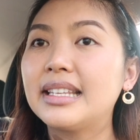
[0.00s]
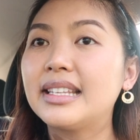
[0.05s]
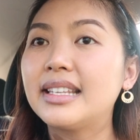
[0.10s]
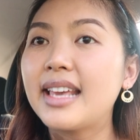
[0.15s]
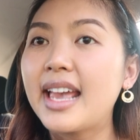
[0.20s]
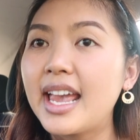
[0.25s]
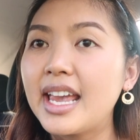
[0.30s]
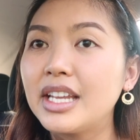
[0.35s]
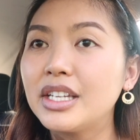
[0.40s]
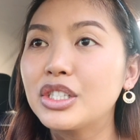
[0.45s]

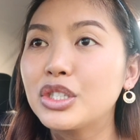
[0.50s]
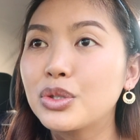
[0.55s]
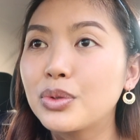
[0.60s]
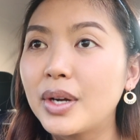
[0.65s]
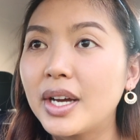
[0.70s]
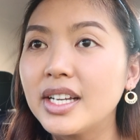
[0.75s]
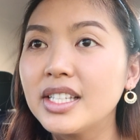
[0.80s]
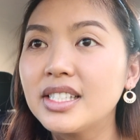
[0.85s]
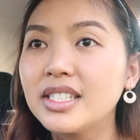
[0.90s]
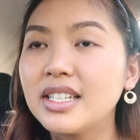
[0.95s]
gain
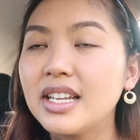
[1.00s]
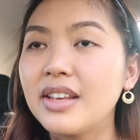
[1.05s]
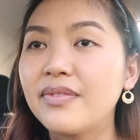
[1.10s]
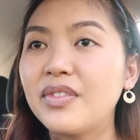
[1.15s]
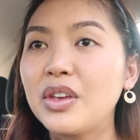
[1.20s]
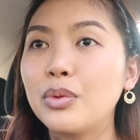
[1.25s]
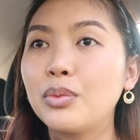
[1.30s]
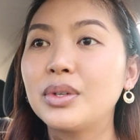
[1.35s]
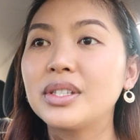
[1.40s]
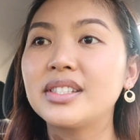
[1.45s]
trust
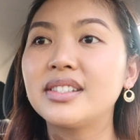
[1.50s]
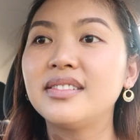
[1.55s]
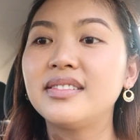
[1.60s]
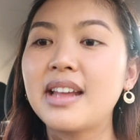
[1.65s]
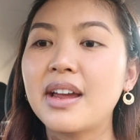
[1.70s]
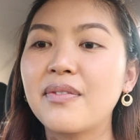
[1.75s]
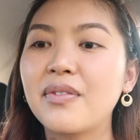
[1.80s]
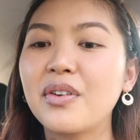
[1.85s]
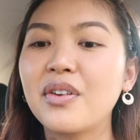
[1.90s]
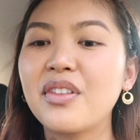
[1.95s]
if it was
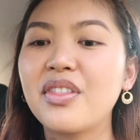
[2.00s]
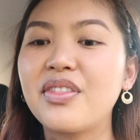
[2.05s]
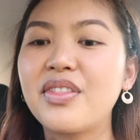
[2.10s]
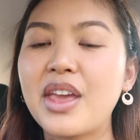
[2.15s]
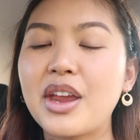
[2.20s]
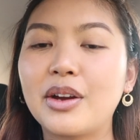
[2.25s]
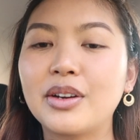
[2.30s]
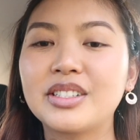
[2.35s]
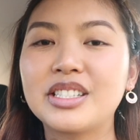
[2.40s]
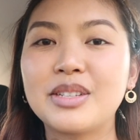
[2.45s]
never there